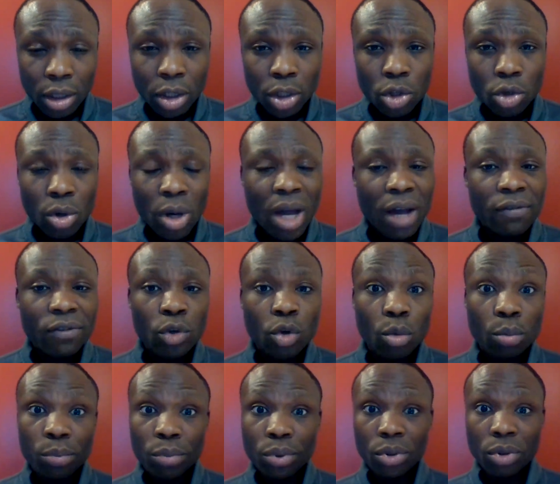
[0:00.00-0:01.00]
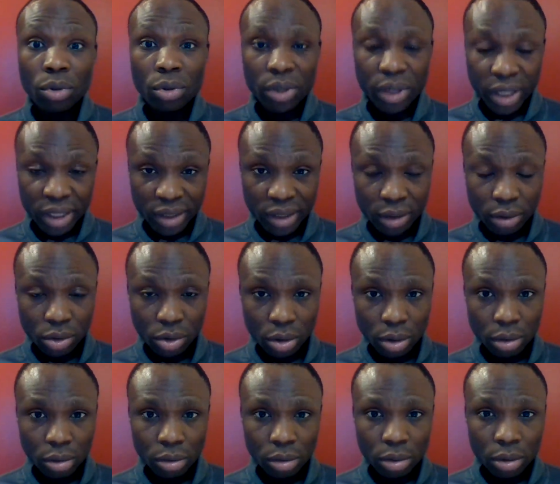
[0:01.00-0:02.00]
you have no progress at
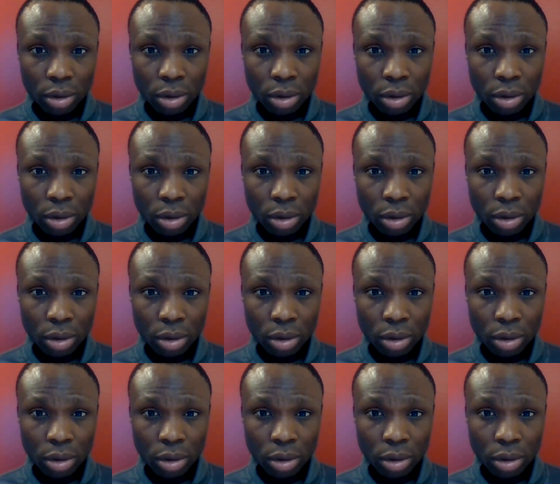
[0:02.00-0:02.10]
all